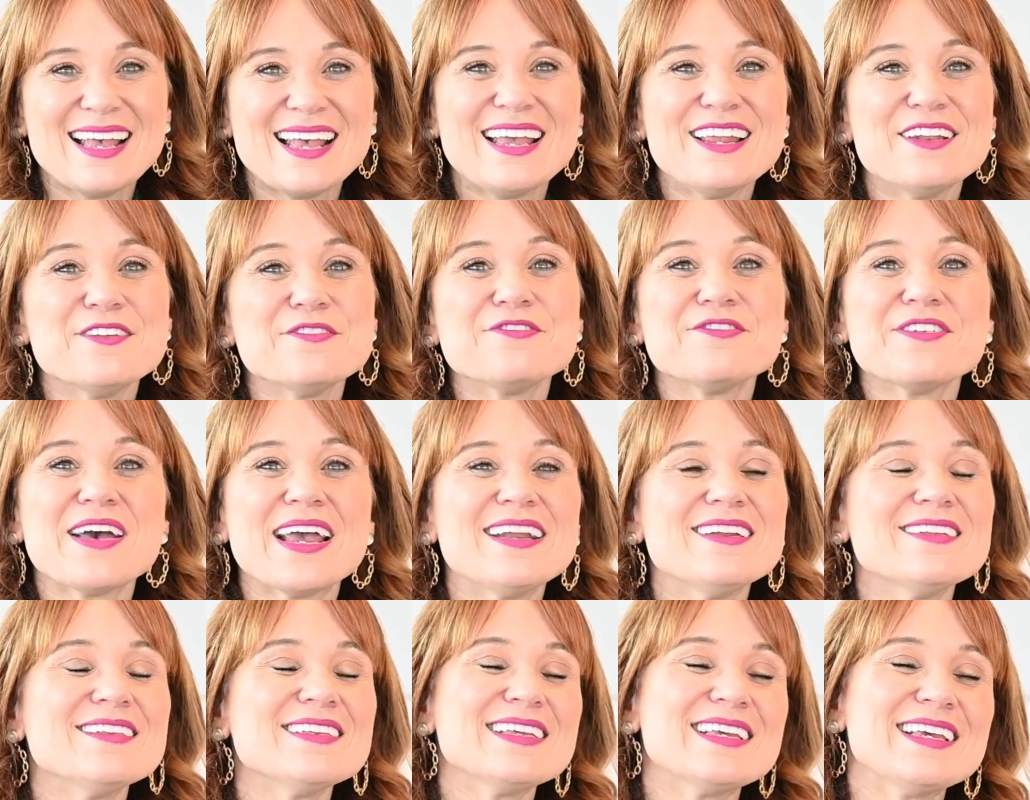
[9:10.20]
And
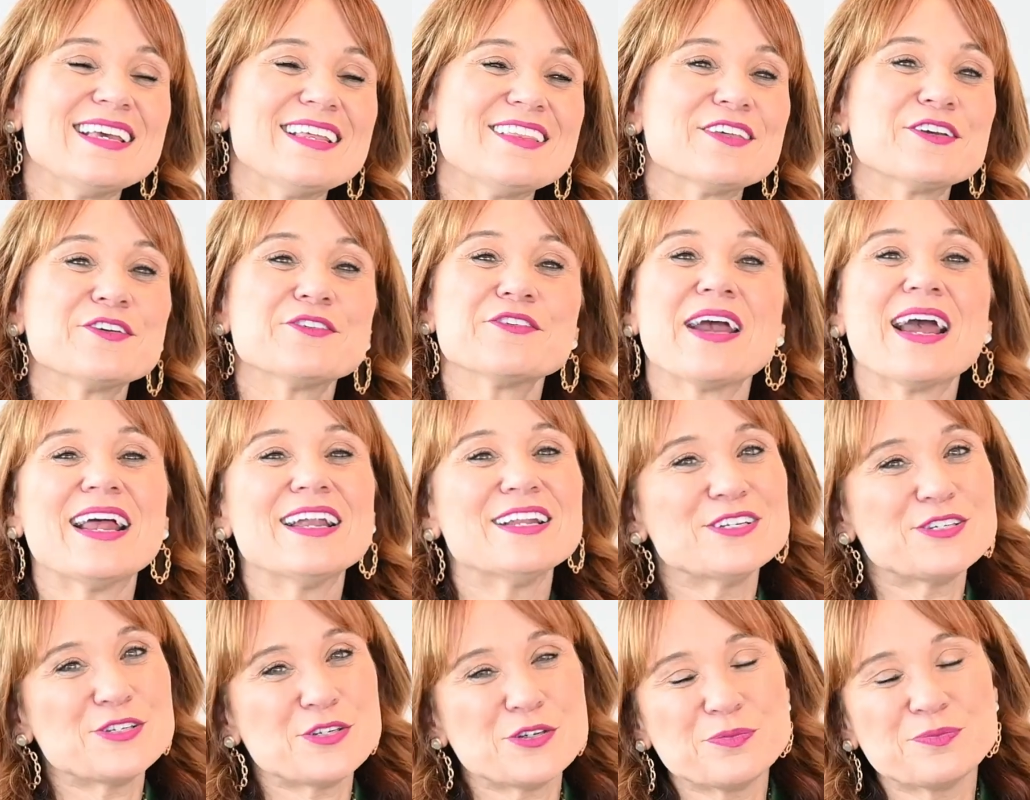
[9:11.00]
finally, the
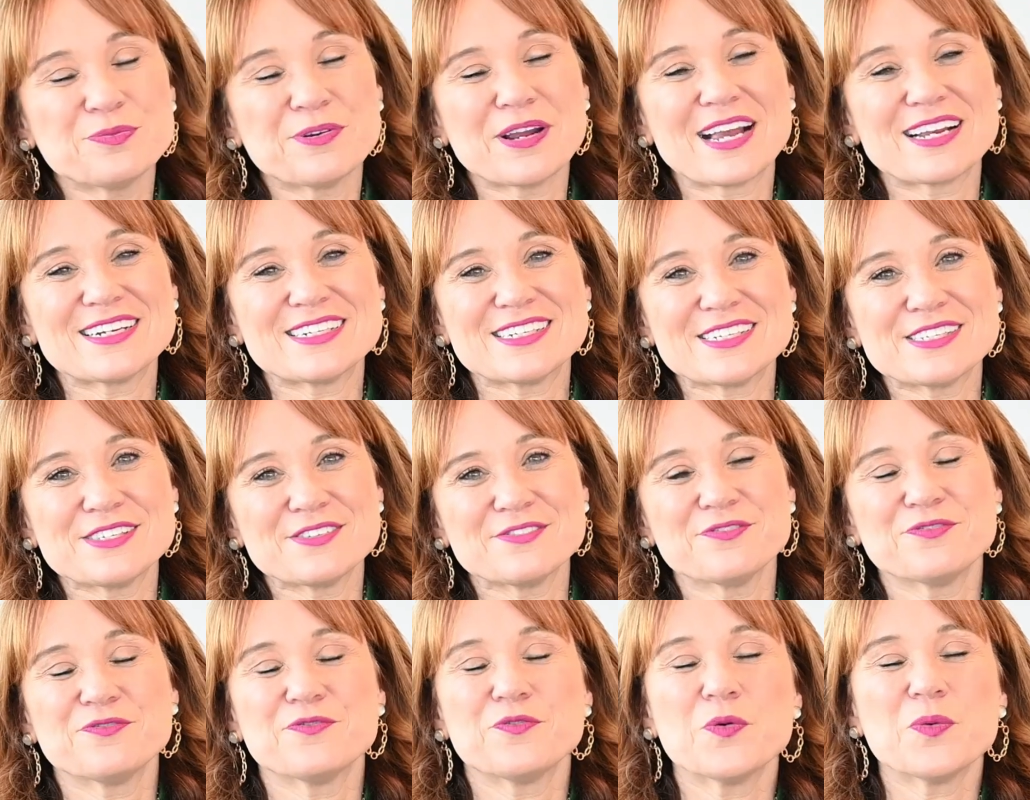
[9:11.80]
gratitude
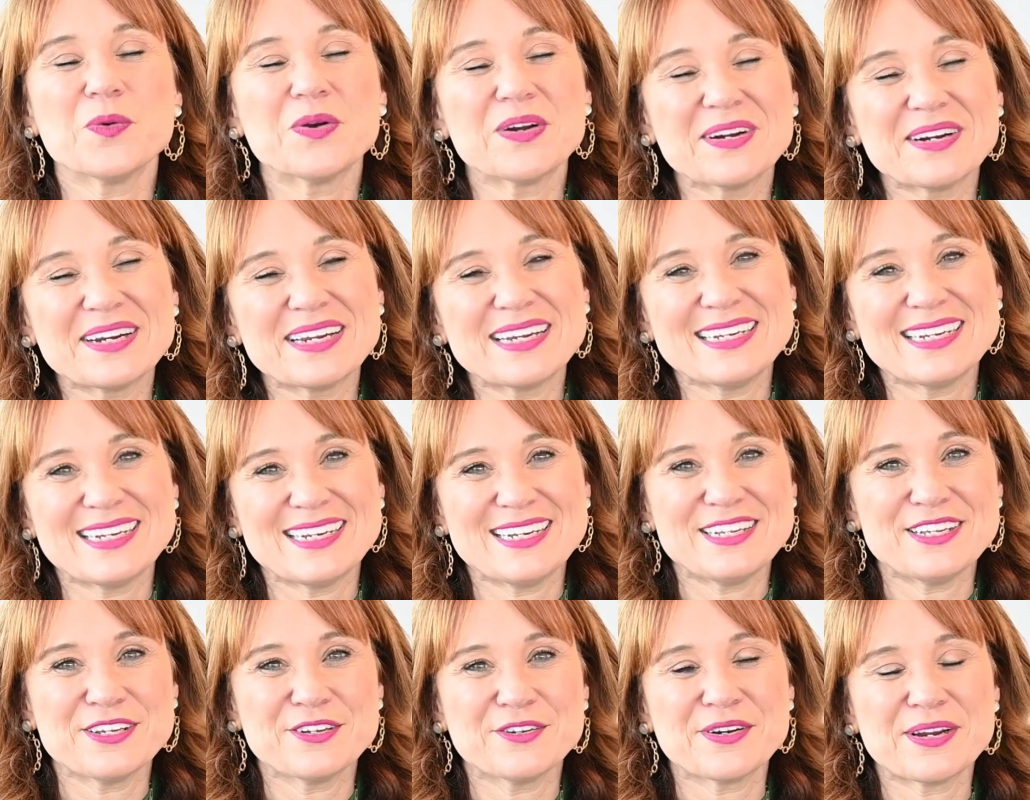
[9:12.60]
practice for an
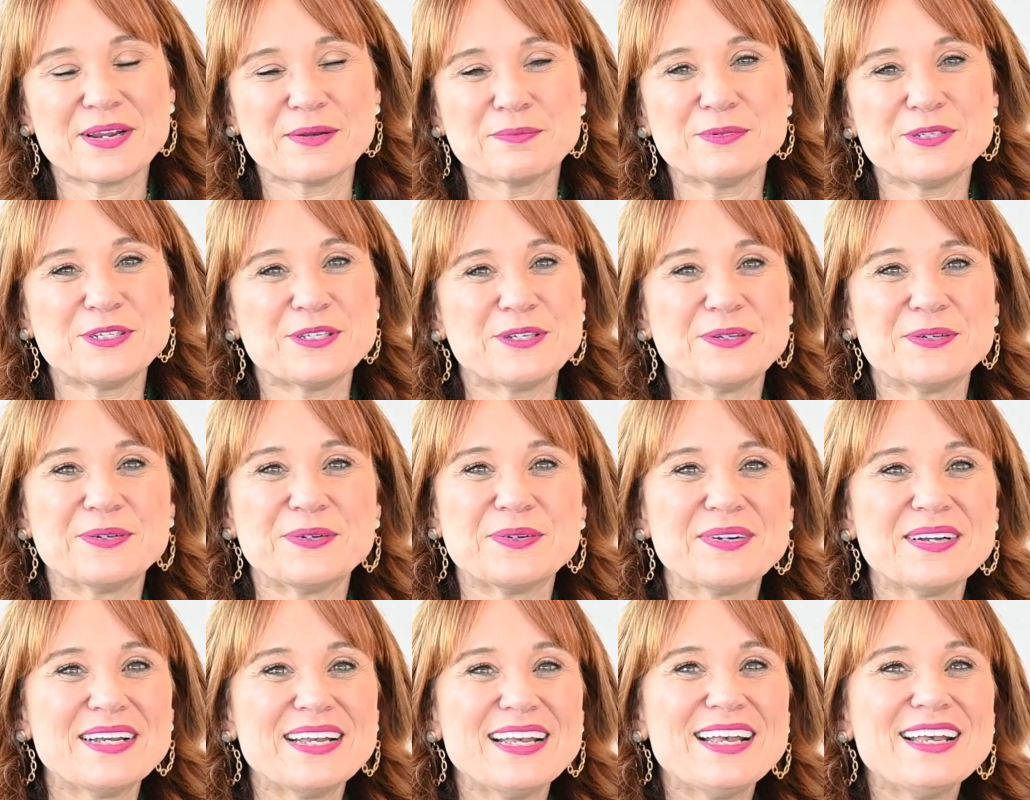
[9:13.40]
Enneagram
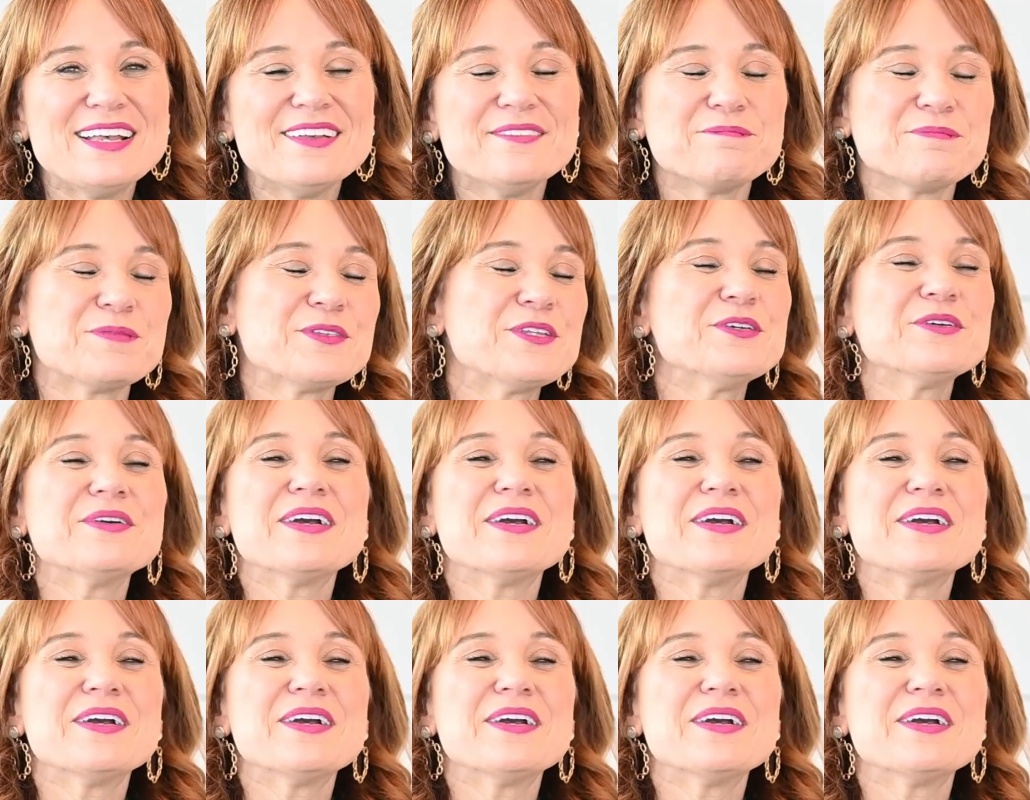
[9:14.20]
2.